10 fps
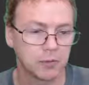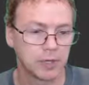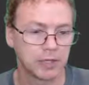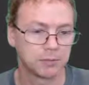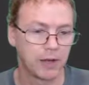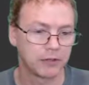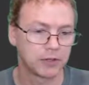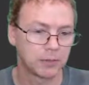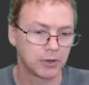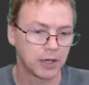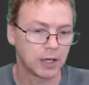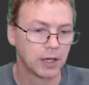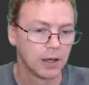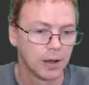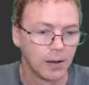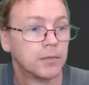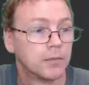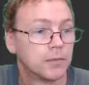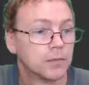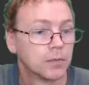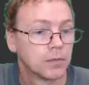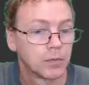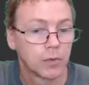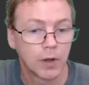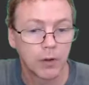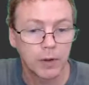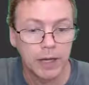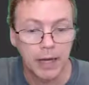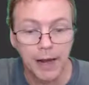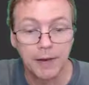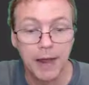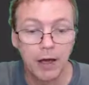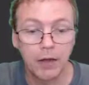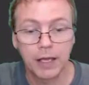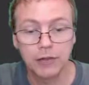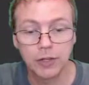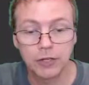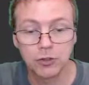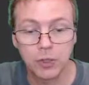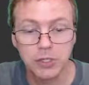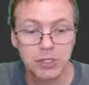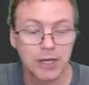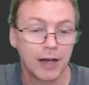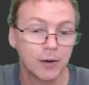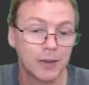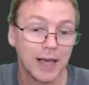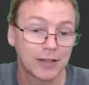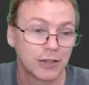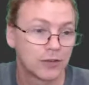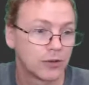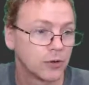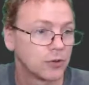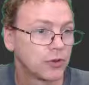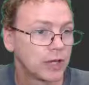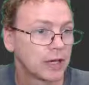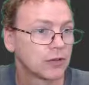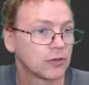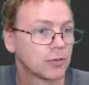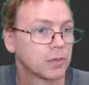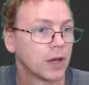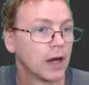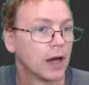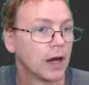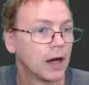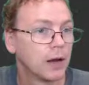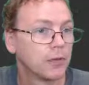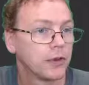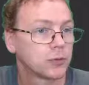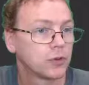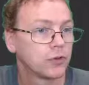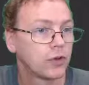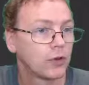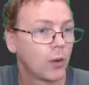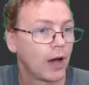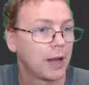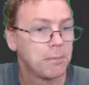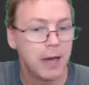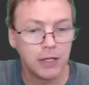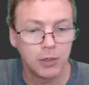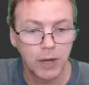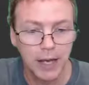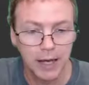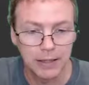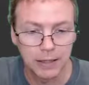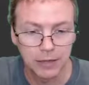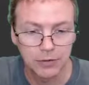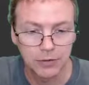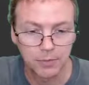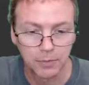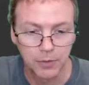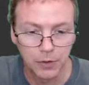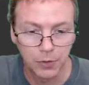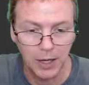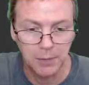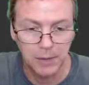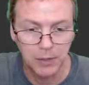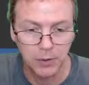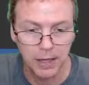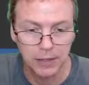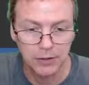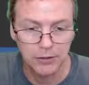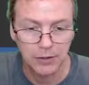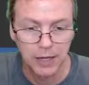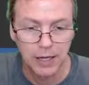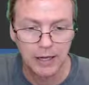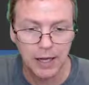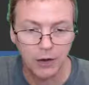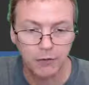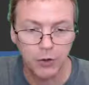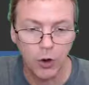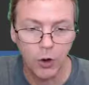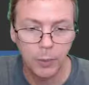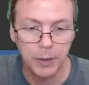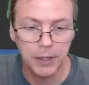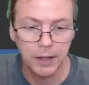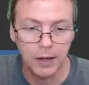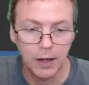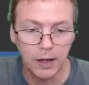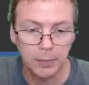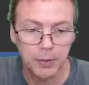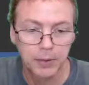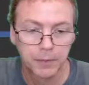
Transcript: we get about the same thing. Okay, now I guess the next question is how do we access those things? This was the UI menu atlas. UI menu atlas. Now if you open it up,